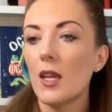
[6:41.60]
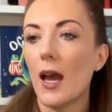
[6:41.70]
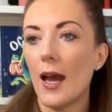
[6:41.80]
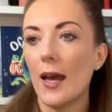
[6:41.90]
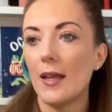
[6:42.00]

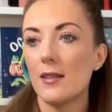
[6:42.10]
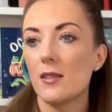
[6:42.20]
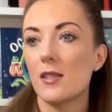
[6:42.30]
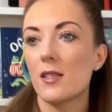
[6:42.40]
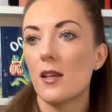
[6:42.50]

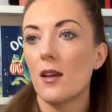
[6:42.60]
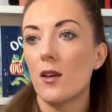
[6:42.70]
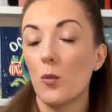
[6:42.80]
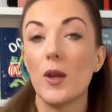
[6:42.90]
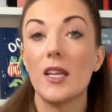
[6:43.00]
and
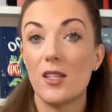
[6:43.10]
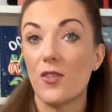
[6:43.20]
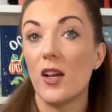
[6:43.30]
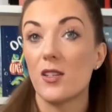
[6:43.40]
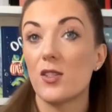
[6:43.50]
we need to
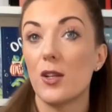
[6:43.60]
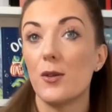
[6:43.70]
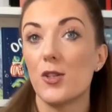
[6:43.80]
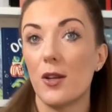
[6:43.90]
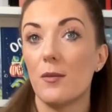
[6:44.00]
find a
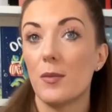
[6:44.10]
solution,